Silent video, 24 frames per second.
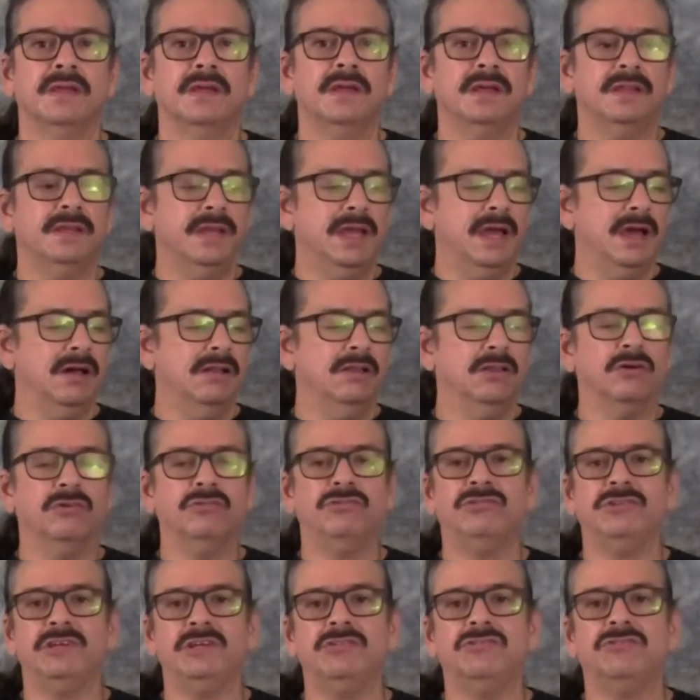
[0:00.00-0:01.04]
Now, low
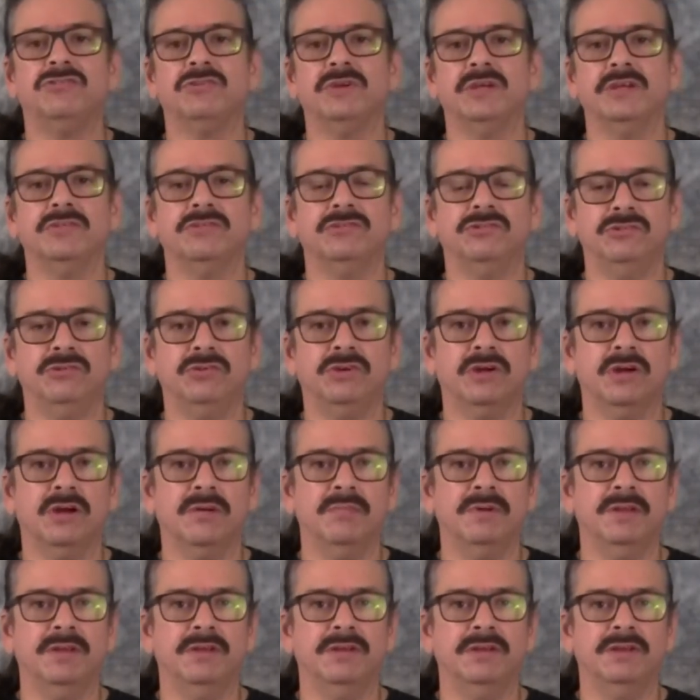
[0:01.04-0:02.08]
G strings do
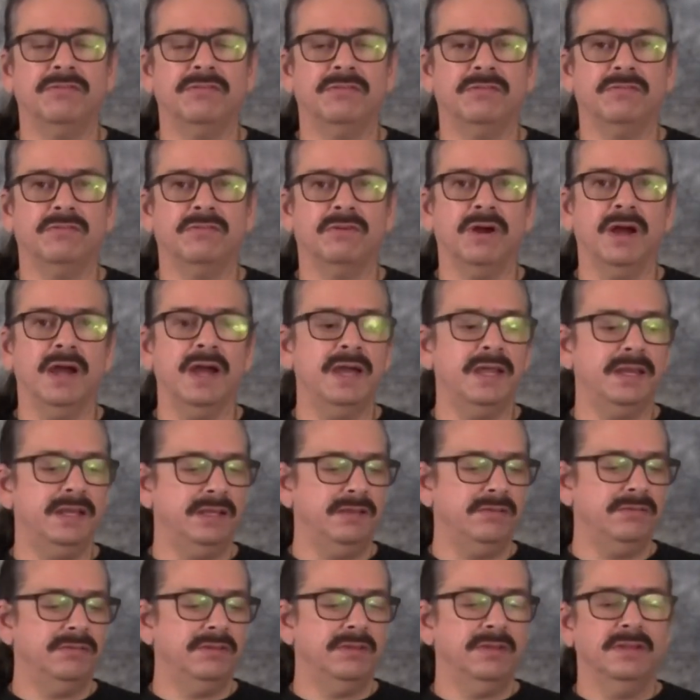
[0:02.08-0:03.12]
come in different
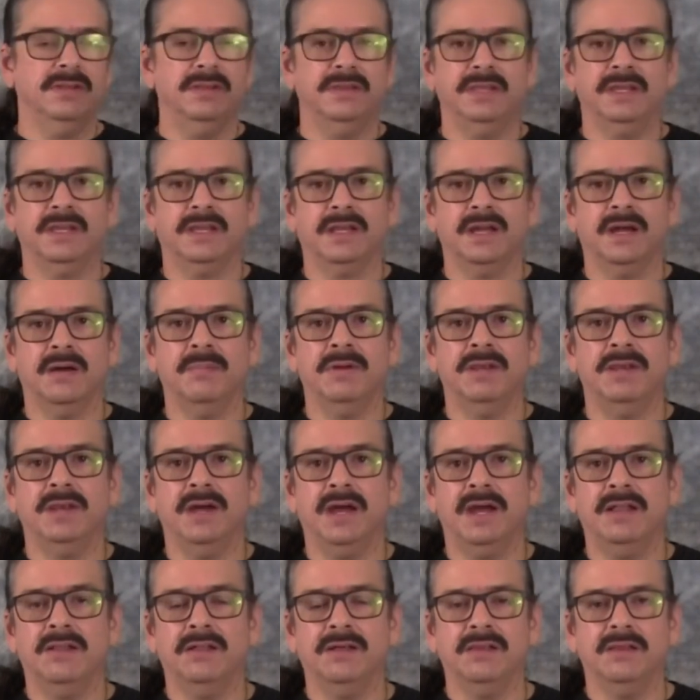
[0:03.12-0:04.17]
varieties. They come in
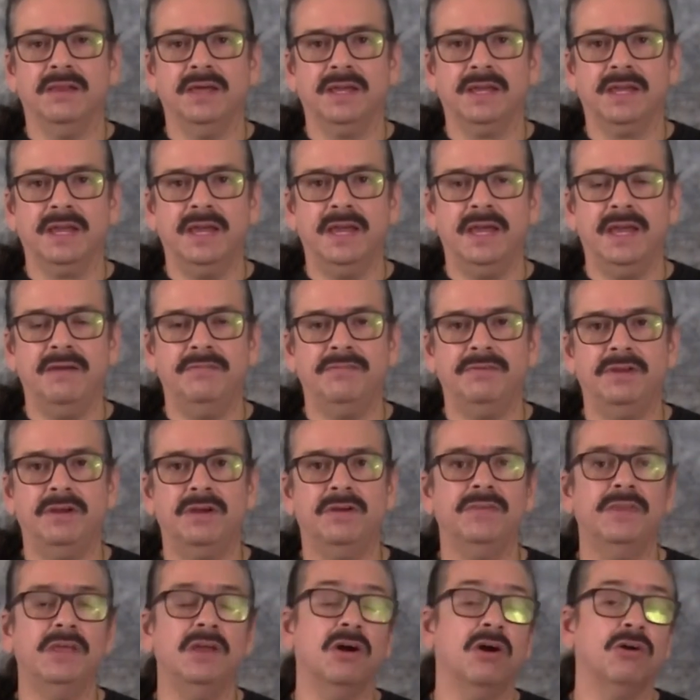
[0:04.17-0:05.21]
nylon like I have here,
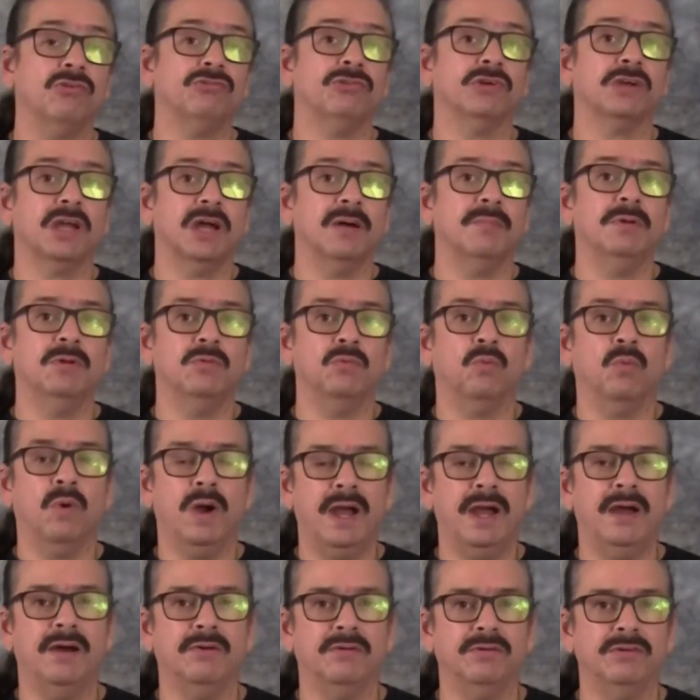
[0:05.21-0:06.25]
and they also come in
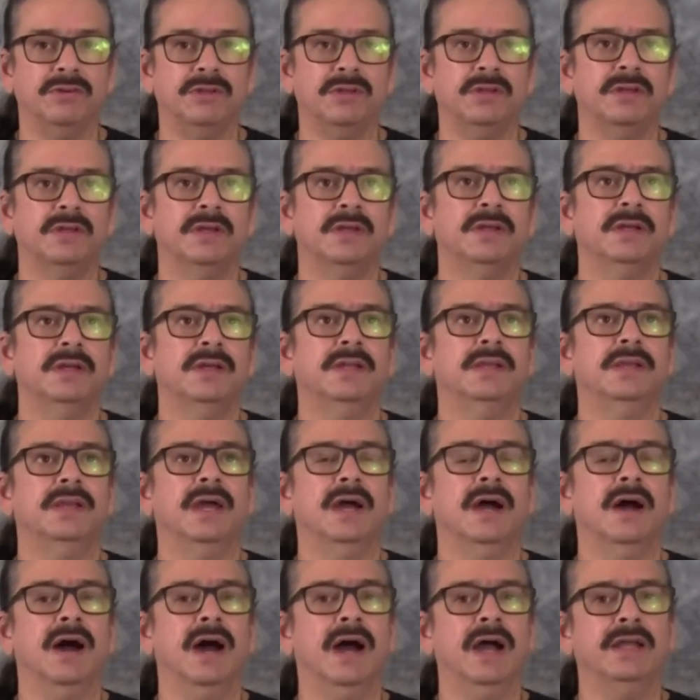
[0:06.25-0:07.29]
wound.
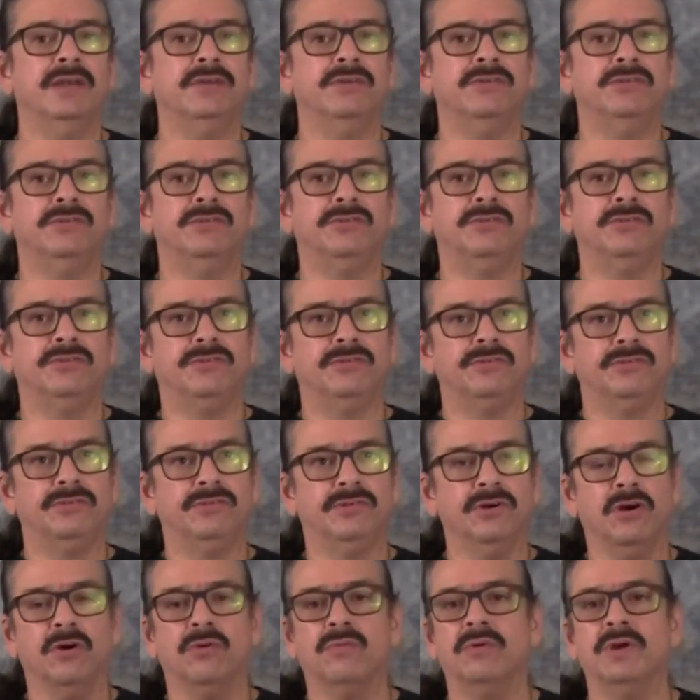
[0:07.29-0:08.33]
Now, I
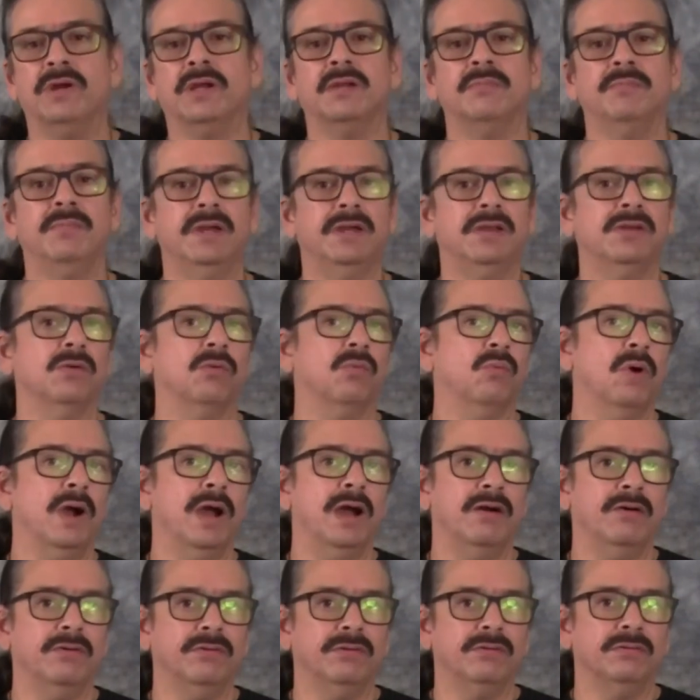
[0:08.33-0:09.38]
don't recommend a
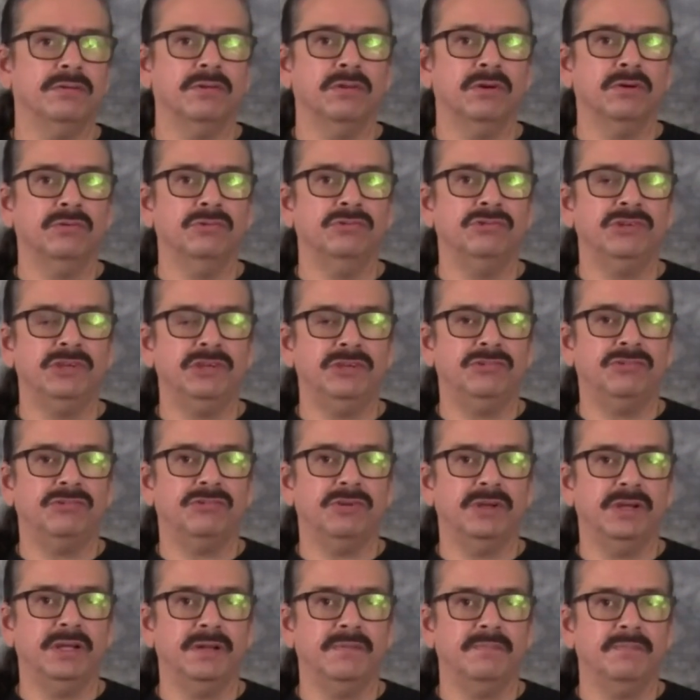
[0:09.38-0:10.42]
wound low G
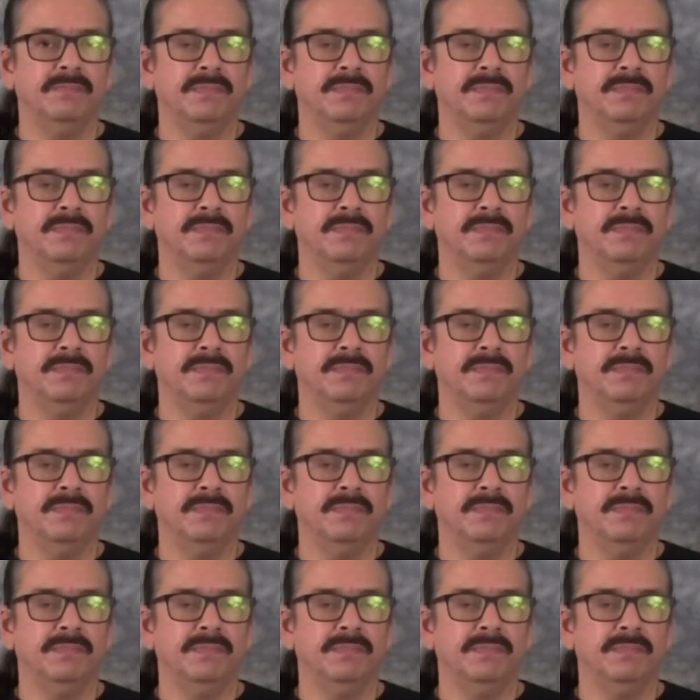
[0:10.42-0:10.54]
string.